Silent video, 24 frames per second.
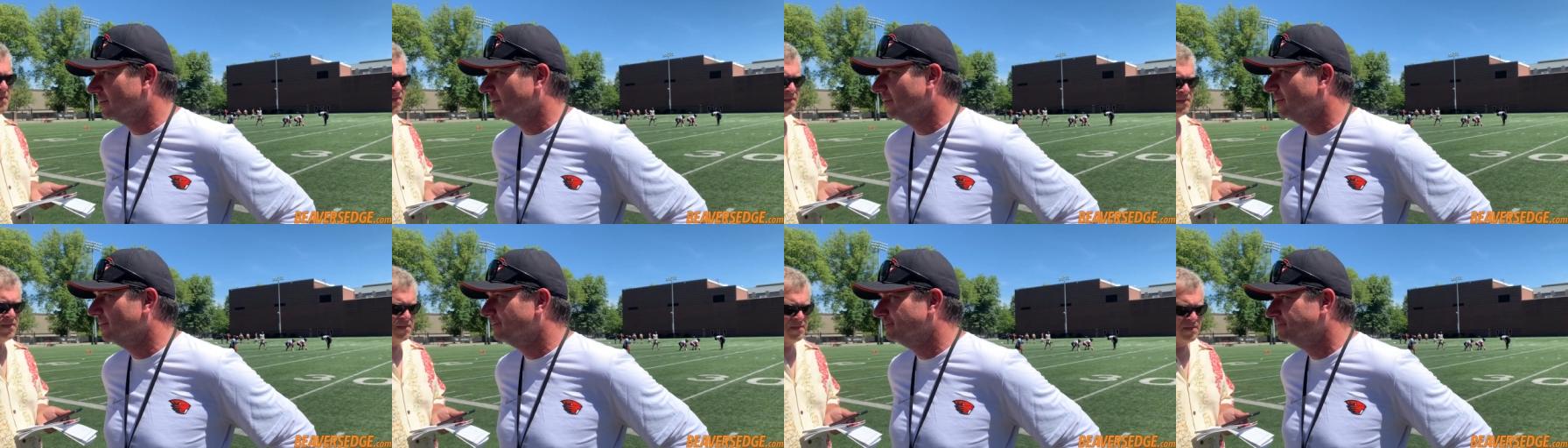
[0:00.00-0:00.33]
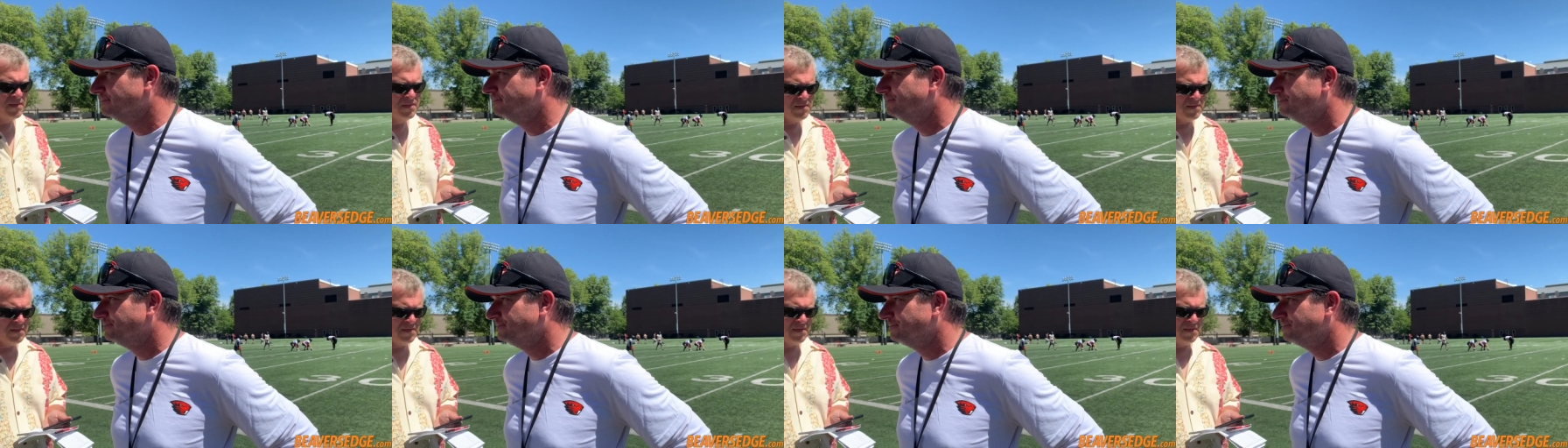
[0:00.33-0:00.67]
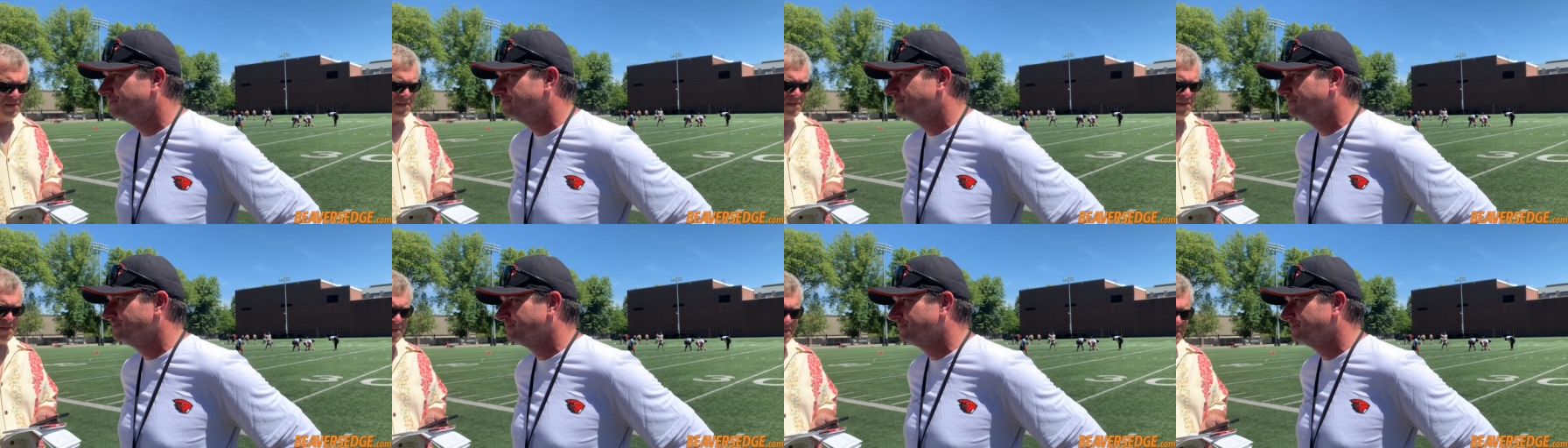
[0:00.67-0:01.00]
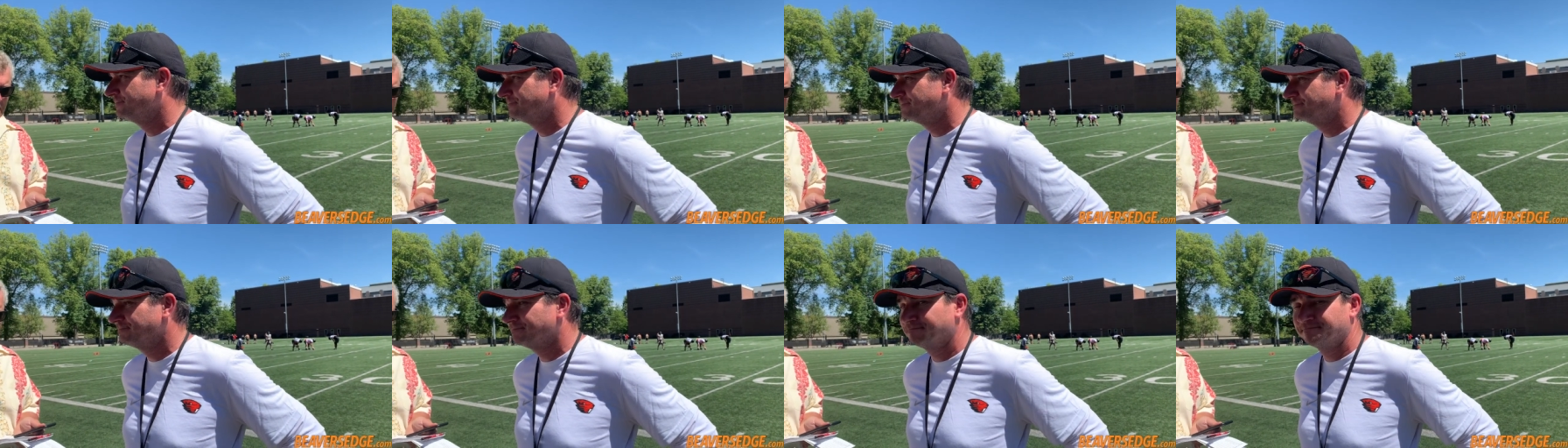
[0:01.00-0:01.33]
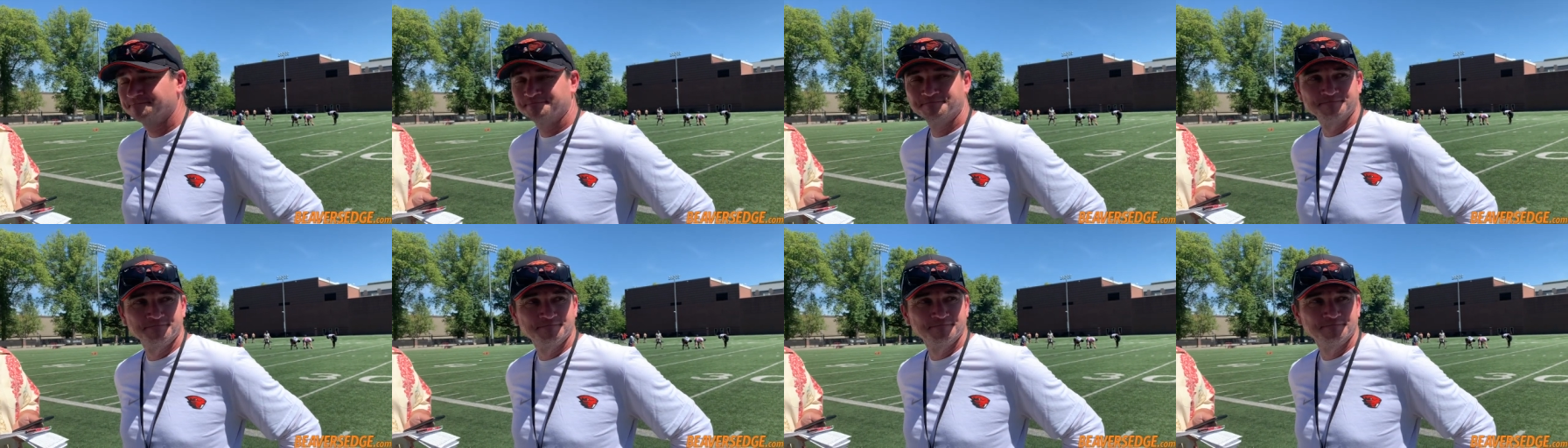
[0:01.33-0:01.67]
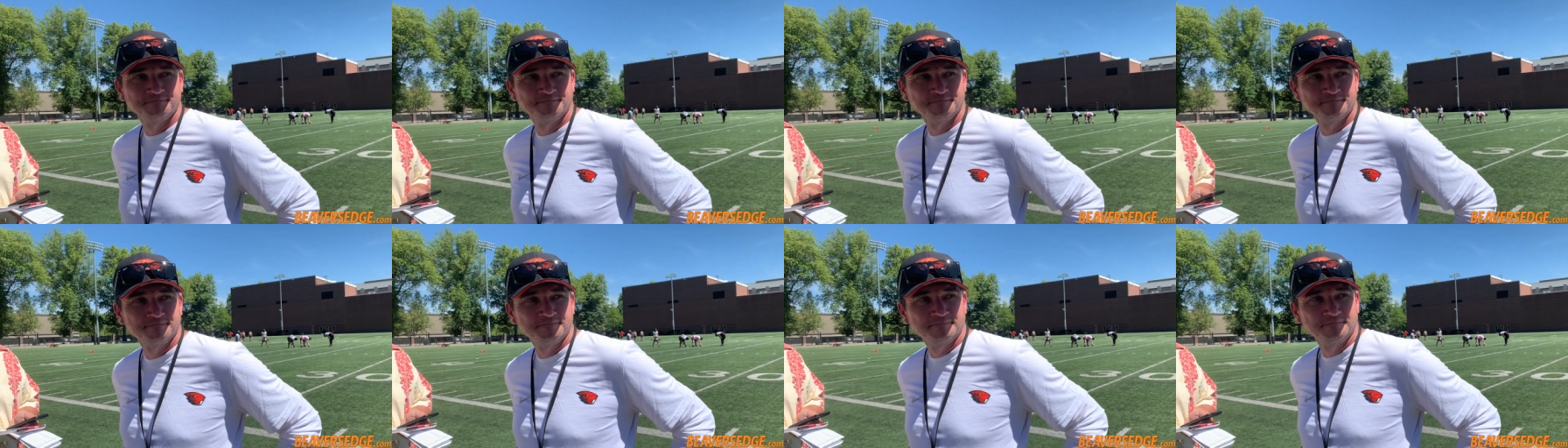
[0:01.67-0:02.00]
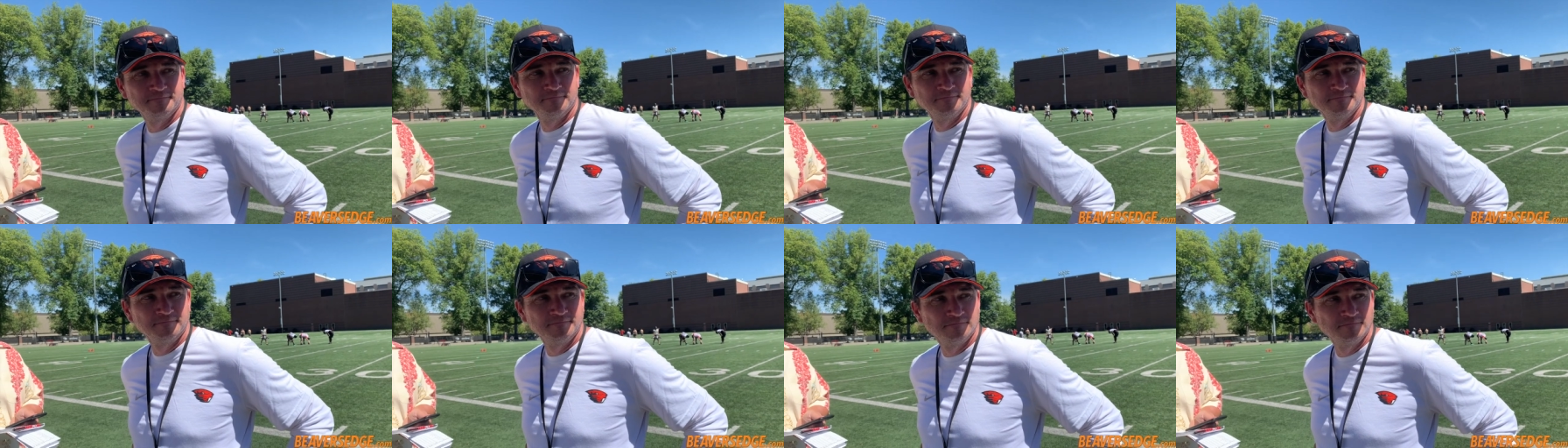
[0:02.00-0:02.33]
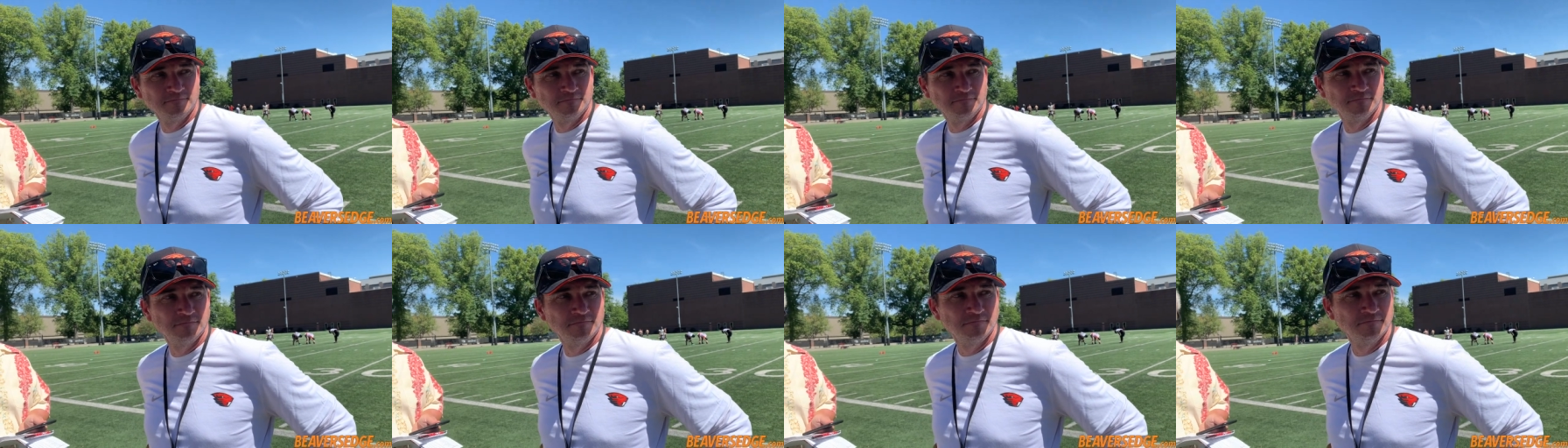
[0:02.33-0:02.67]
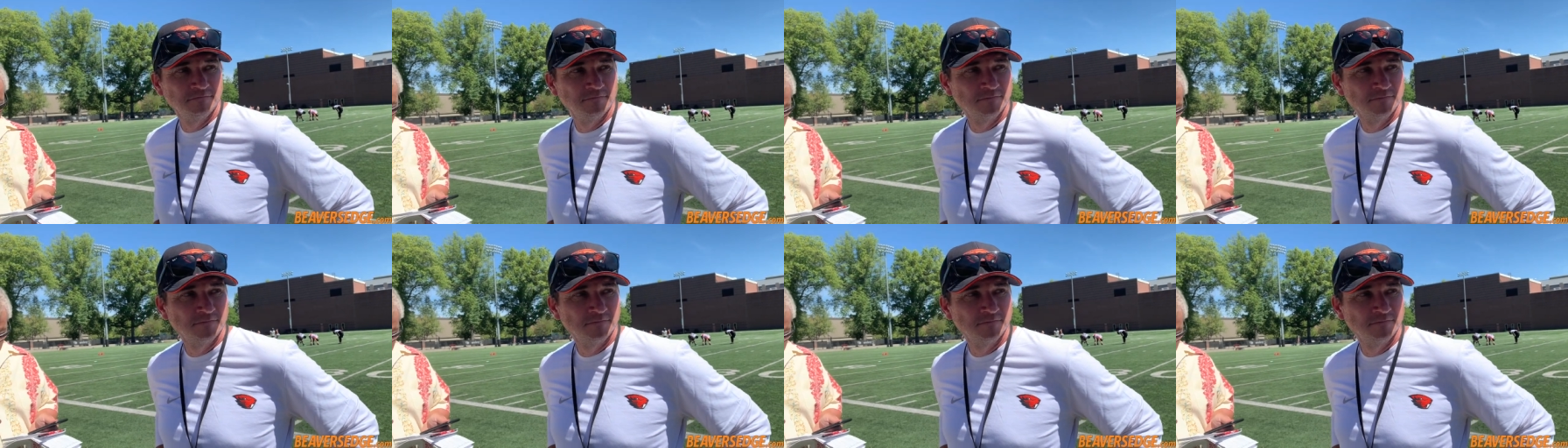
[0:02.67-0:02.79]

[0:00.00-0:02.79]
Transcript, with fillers: crew kind of going off of that, how deep is that